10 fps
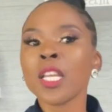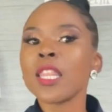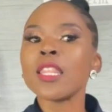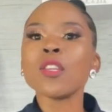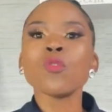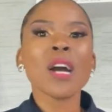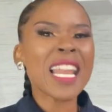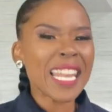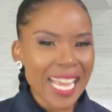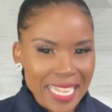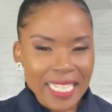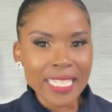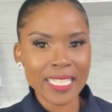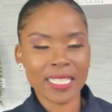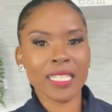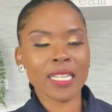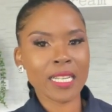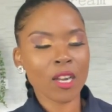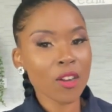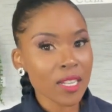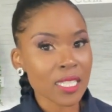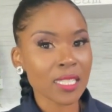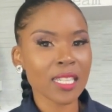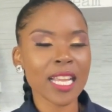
then you are likely honestly